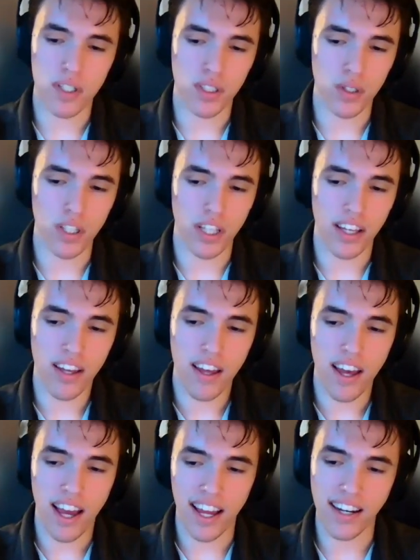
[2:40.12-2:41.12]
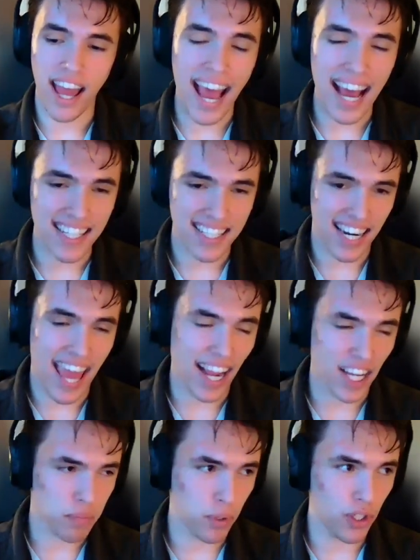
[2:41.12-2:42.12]
absolutely. And as an
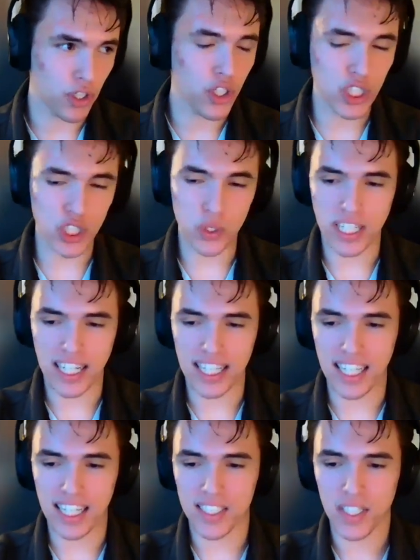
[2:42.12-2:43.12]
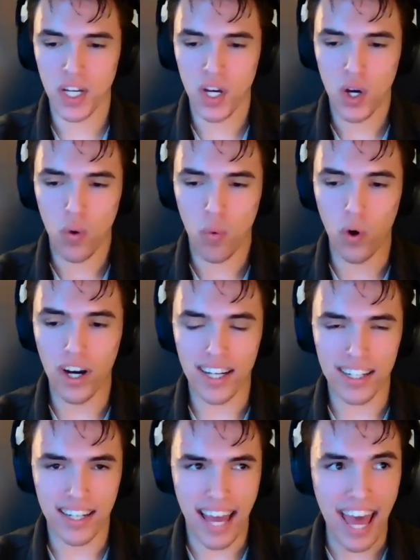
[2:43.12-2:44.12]
expert, could you tell us
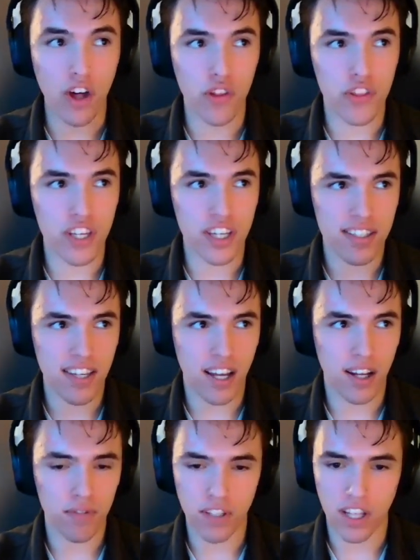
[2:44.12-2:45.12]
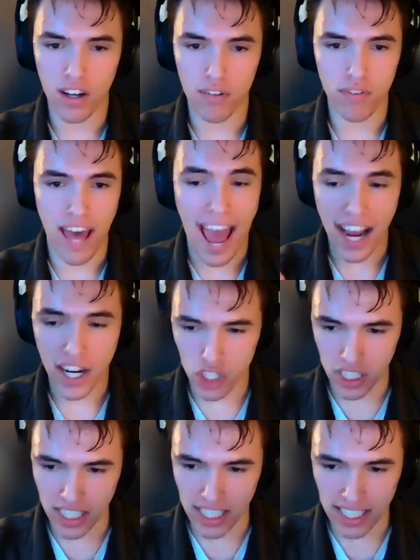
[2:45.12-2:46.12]
what healthy self-love
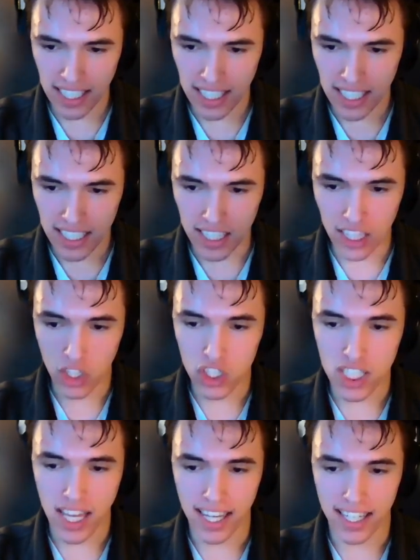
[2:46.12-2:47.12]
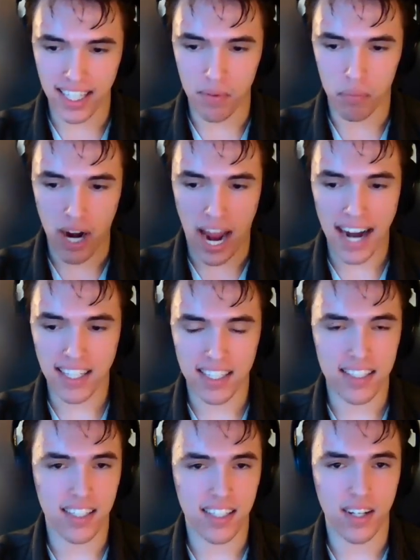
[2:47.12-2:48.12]
actually looks like in
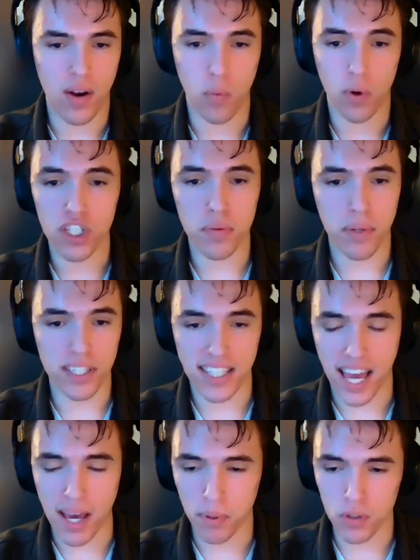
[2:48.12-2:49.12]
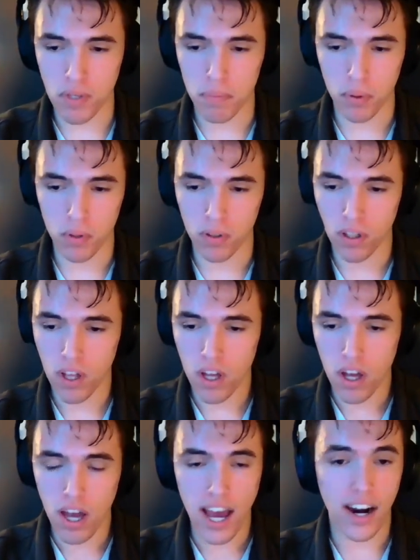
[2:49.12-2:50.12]
practice, and what are some examples people
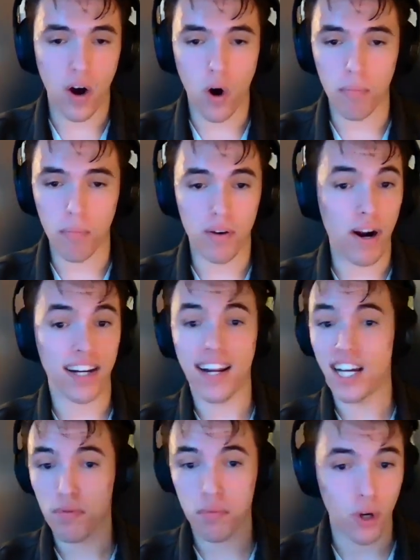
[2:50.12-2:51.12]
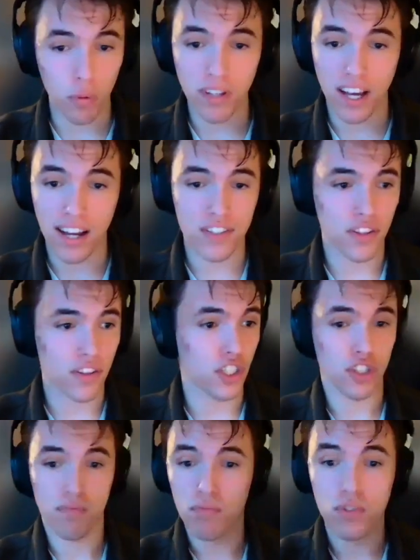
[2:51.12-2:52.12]
at home might recognize from their own lives that they're
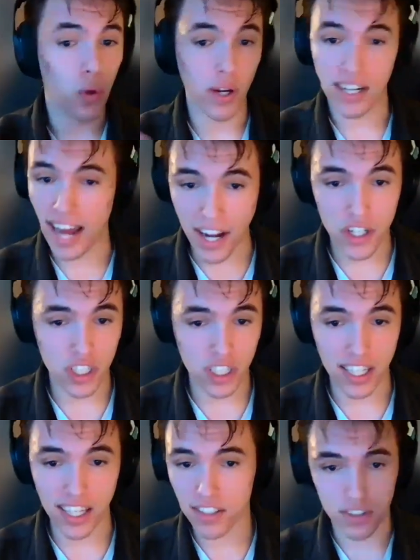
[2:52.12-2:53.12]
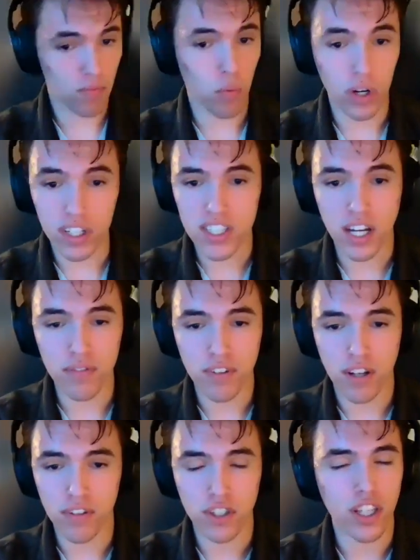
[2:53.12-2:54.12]
just doing naturally? Just what does
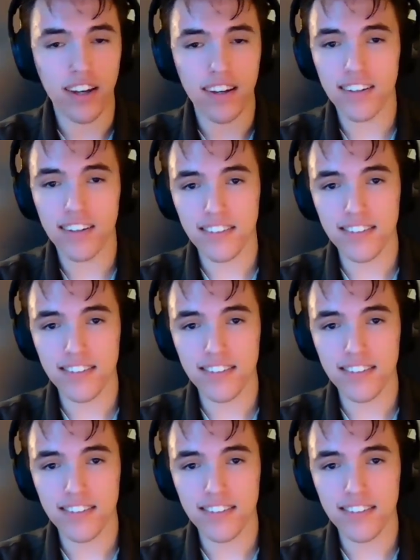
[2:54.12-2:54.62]
self-love look like?